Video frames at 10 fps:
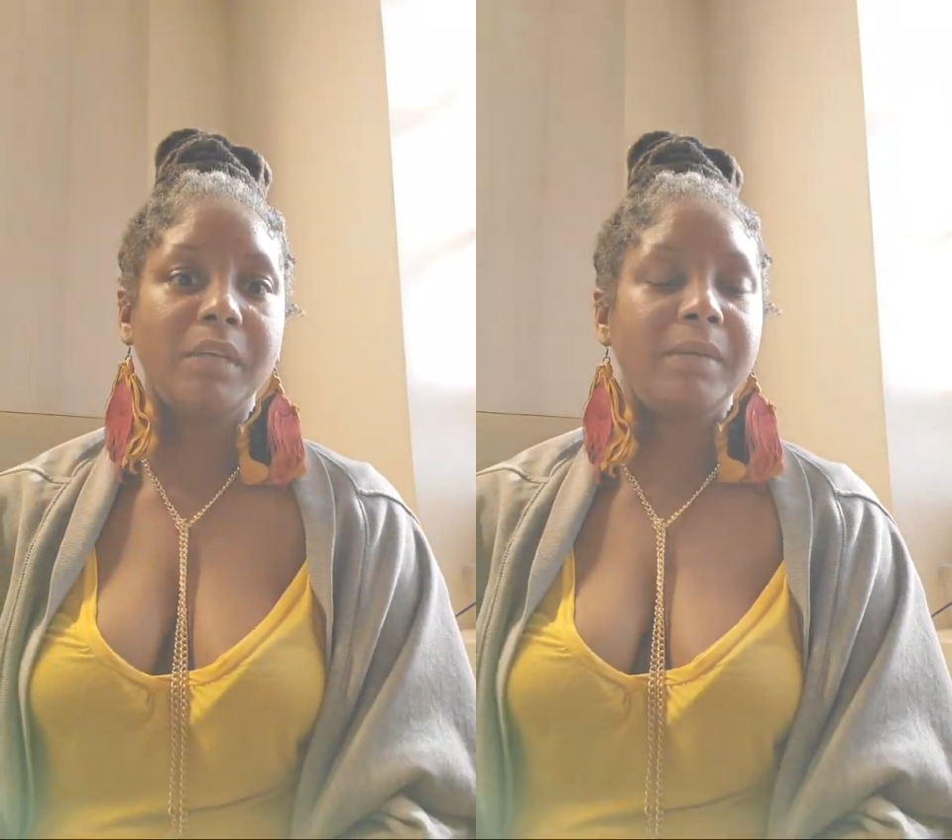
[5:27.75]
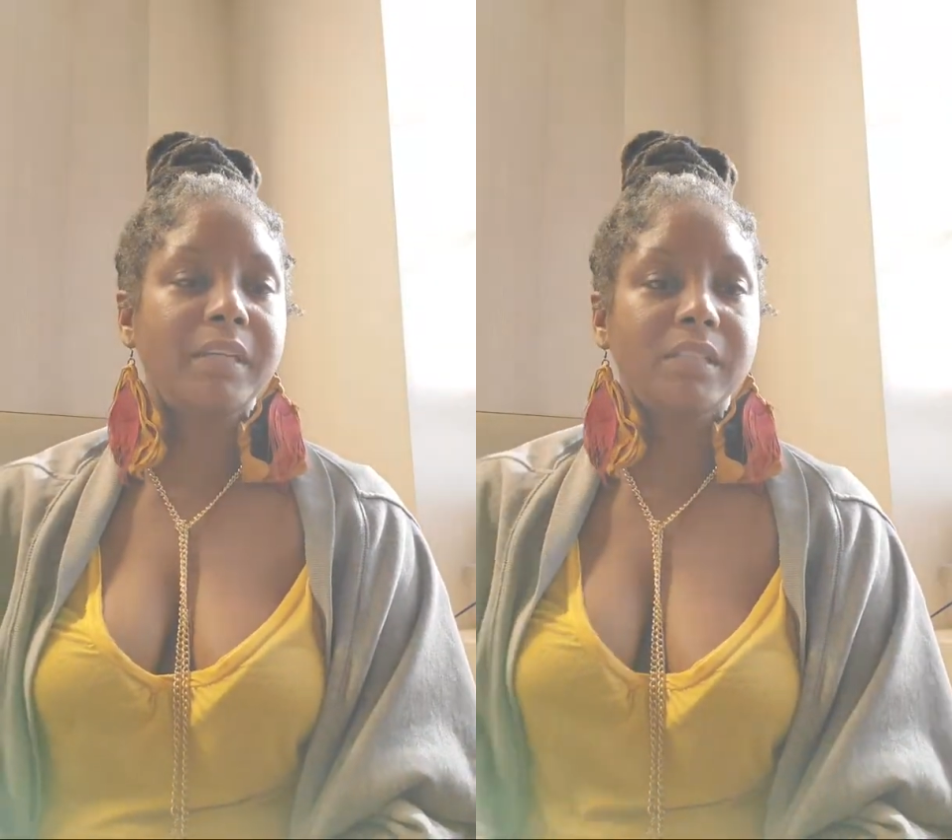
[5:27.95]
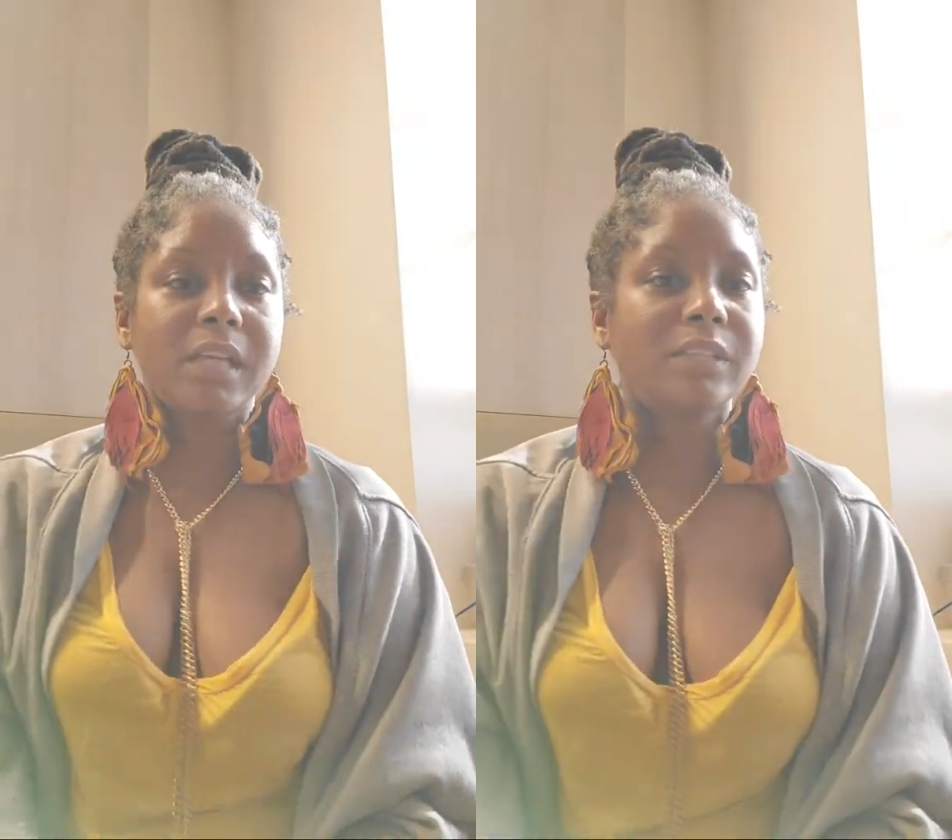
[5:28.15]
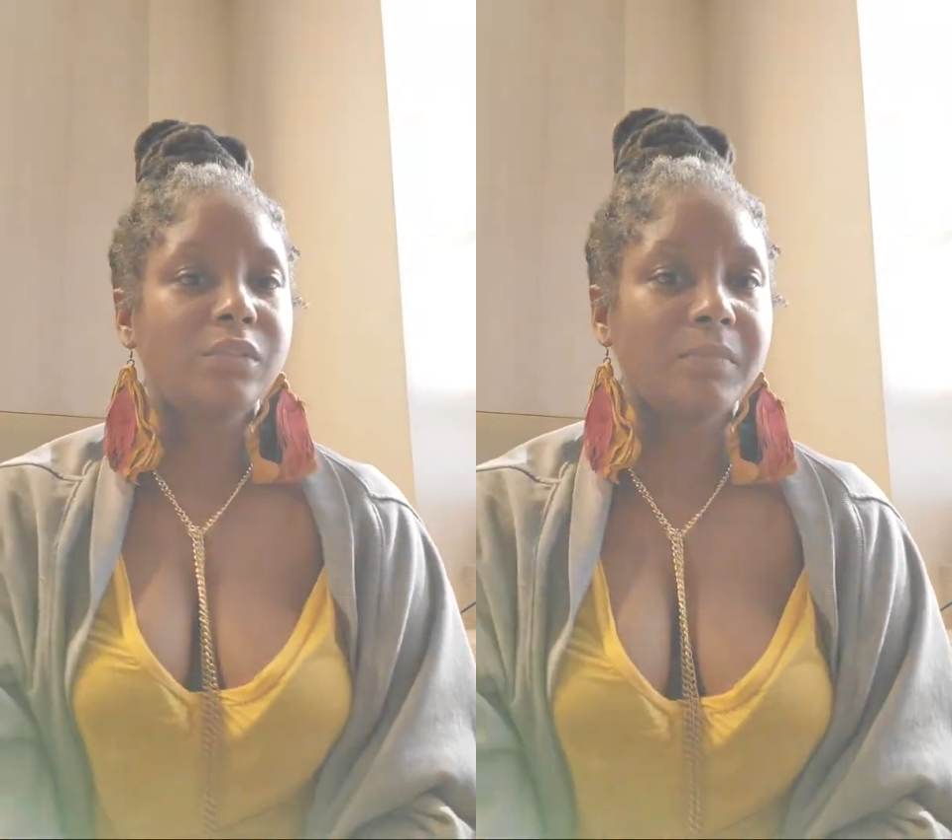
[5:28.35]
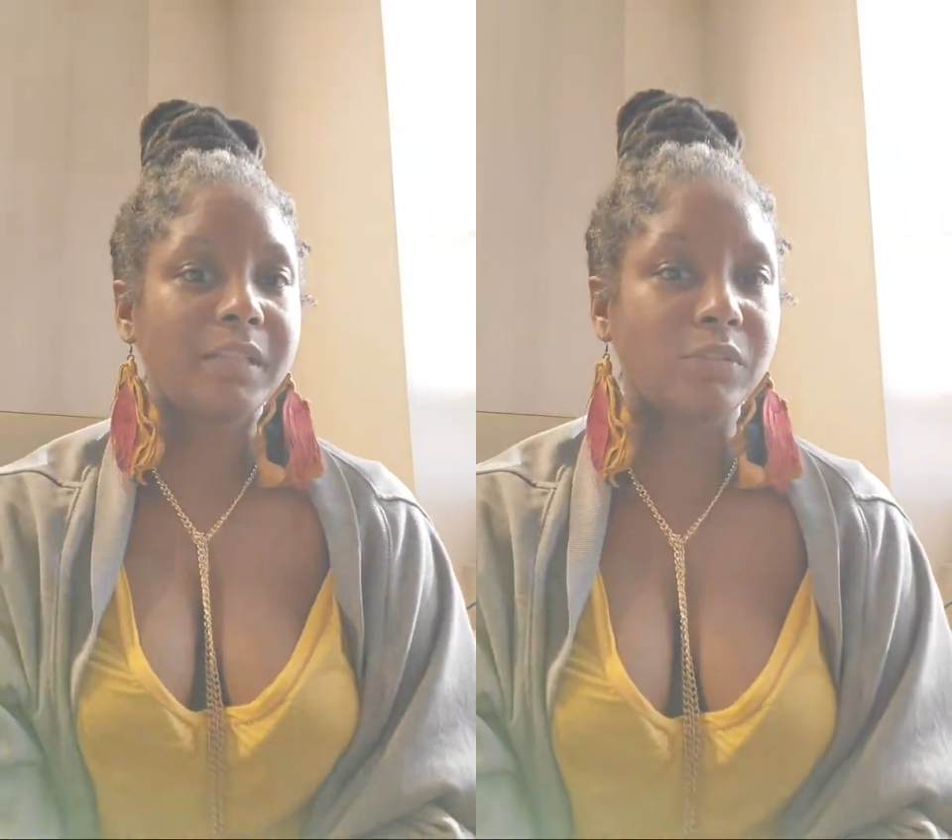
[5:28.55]
because I
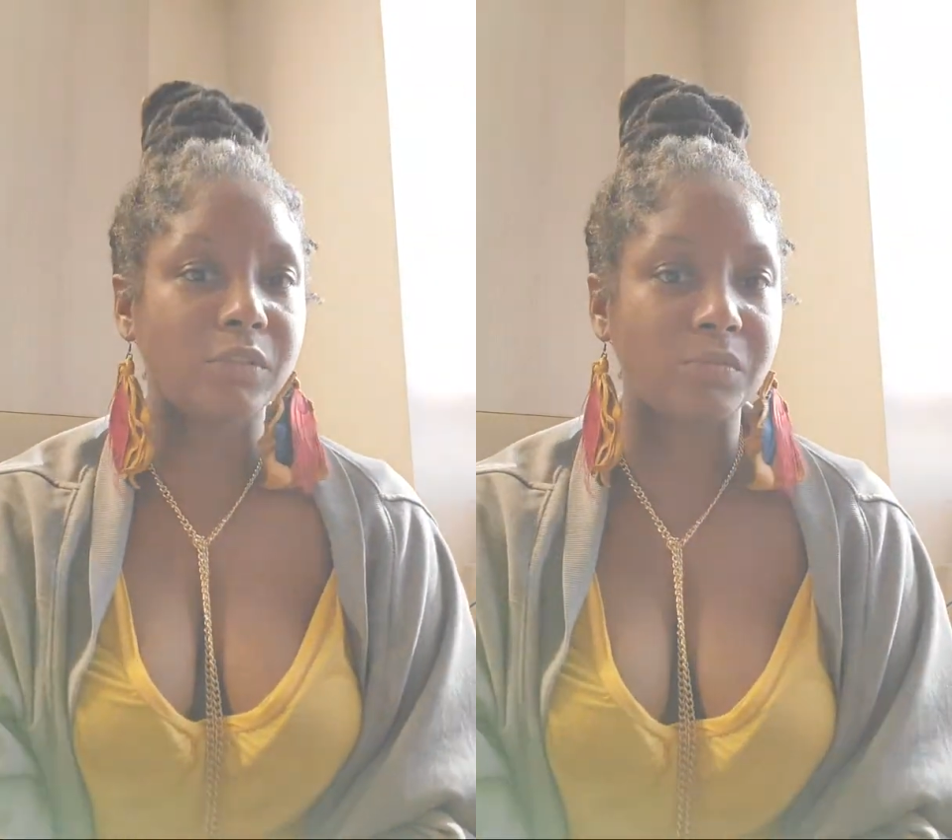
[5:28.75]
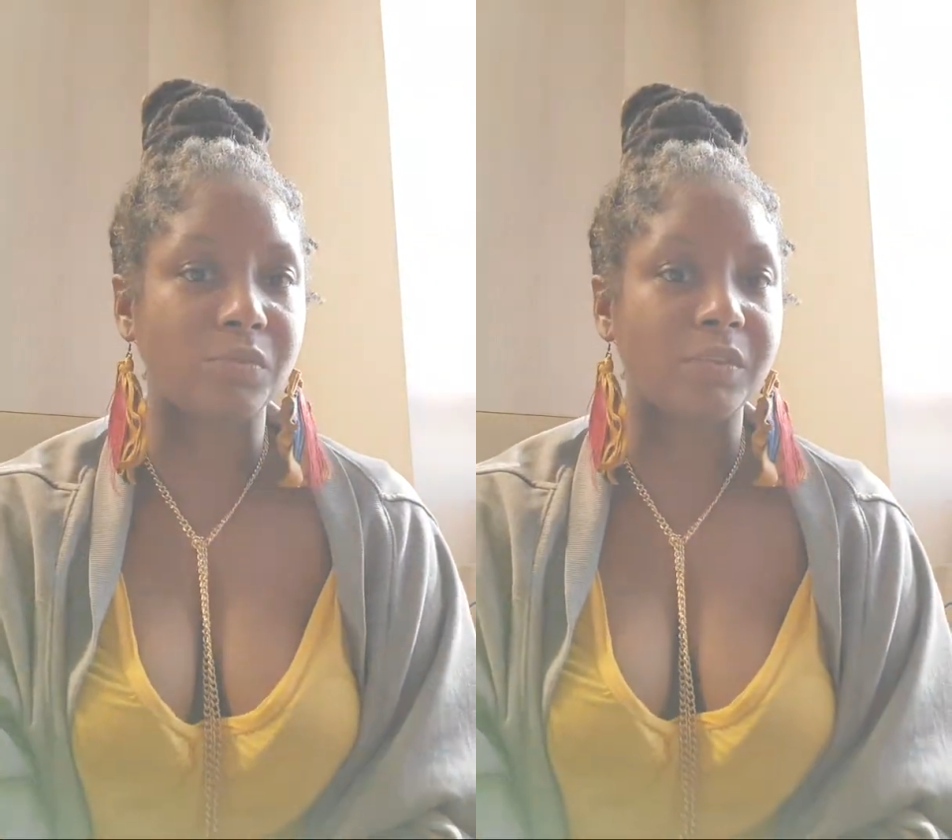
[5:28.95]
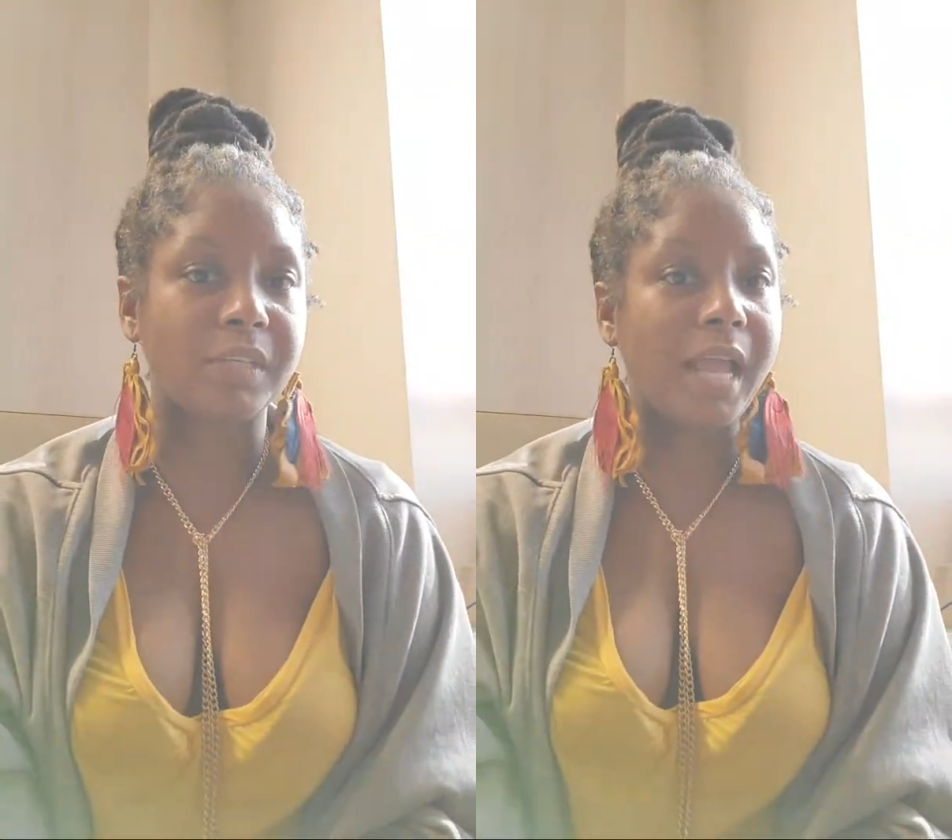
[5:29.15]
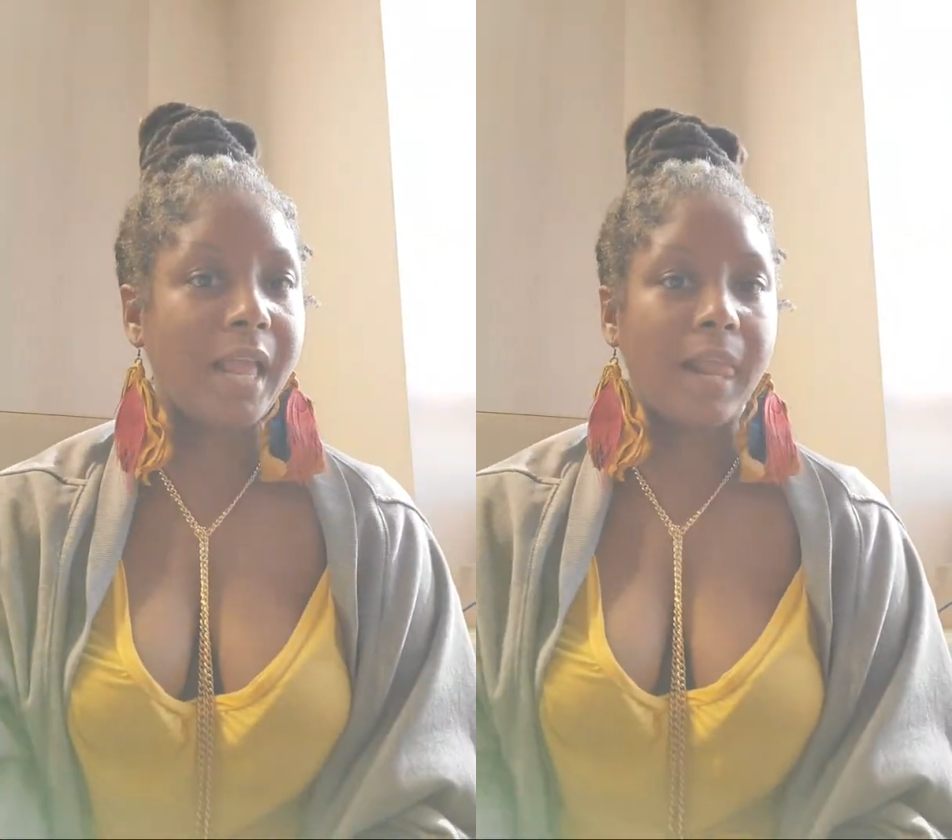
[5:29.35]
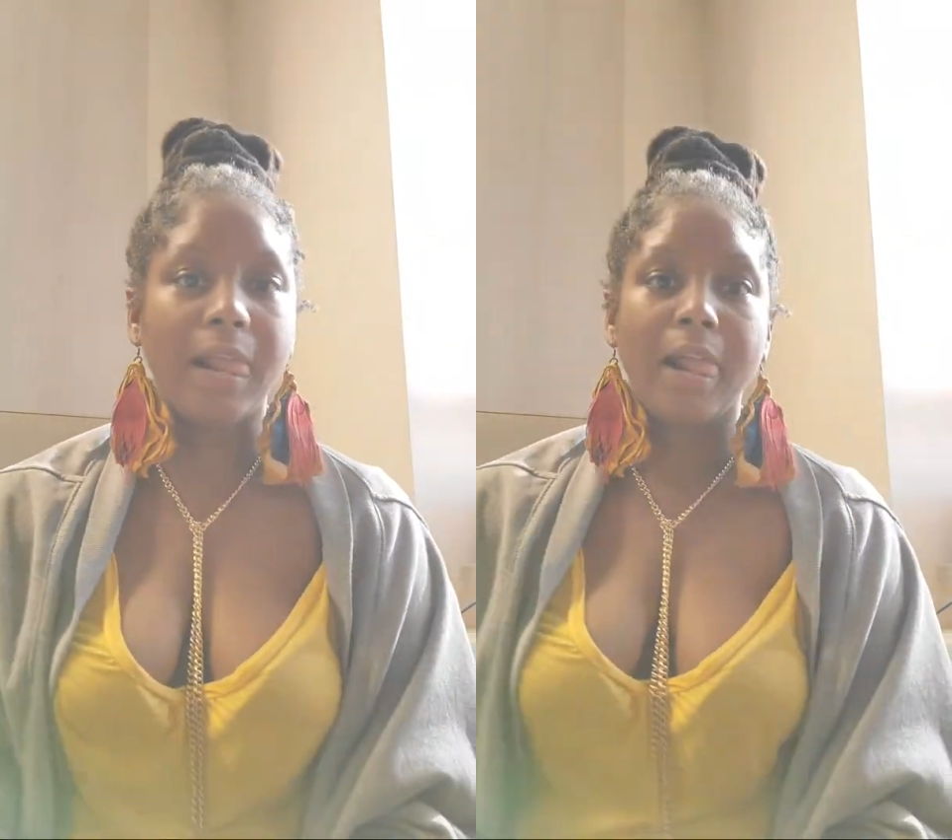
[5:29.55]
thought my daughter was gonna die,